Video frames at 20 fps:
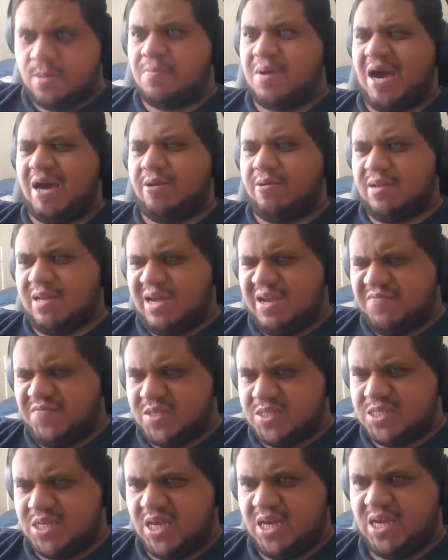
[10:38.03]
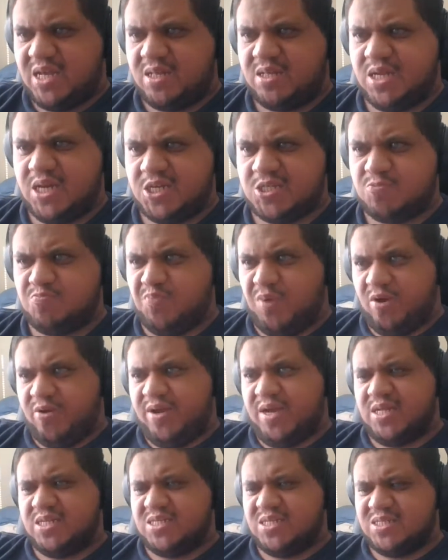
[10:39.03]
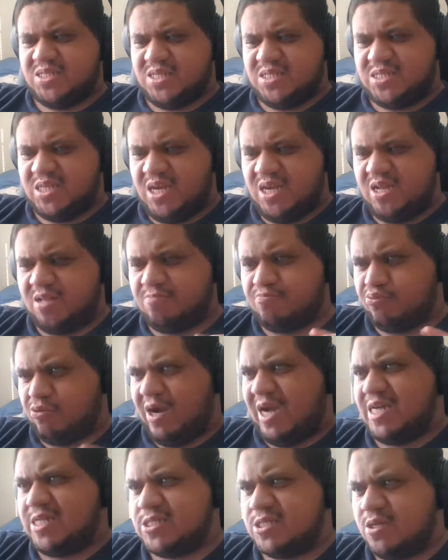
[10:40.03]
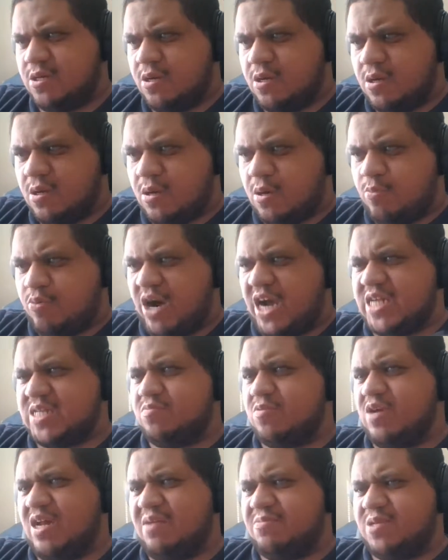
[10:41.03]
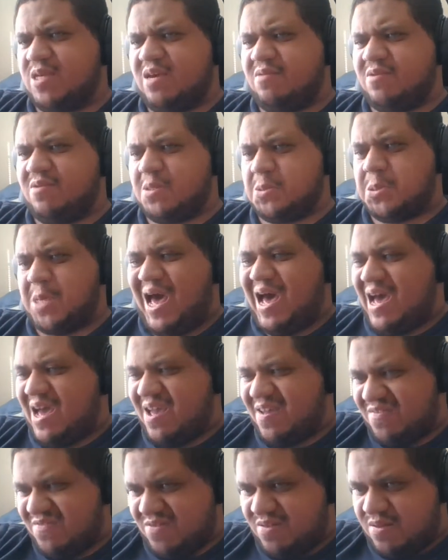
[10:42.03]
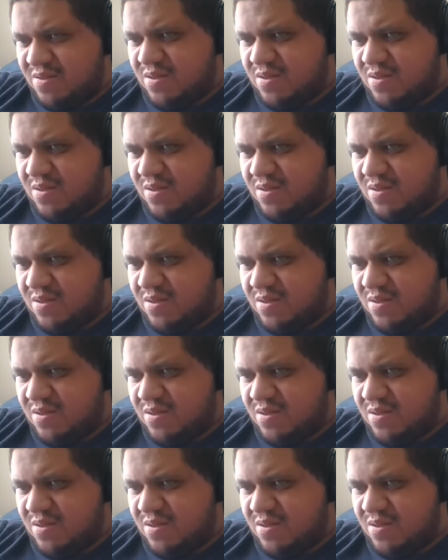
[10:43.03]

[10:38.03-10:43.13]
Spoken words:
Battery life a 10. The experience is a 10. Price, I'm gonna have to give it a 5.